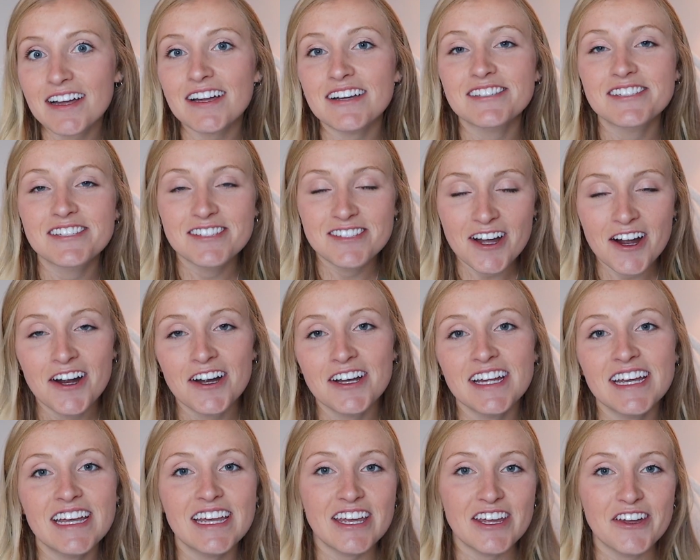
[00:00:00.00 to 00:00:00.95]

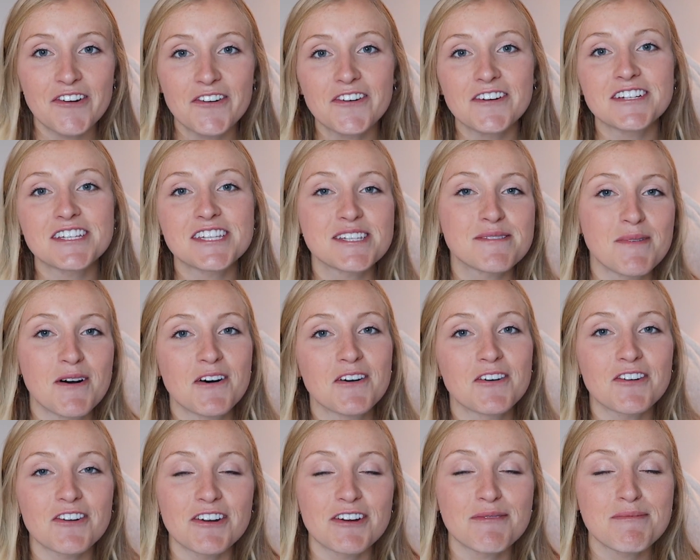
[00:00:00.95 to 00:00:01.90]
starting your small
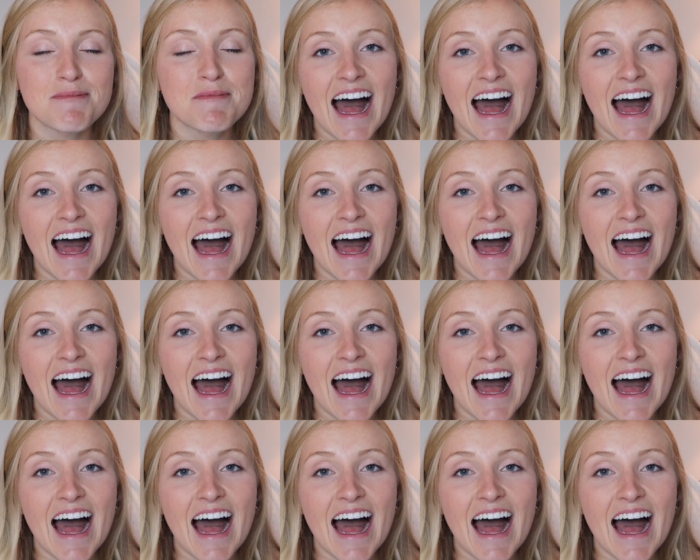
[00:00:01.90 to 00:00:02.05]
group.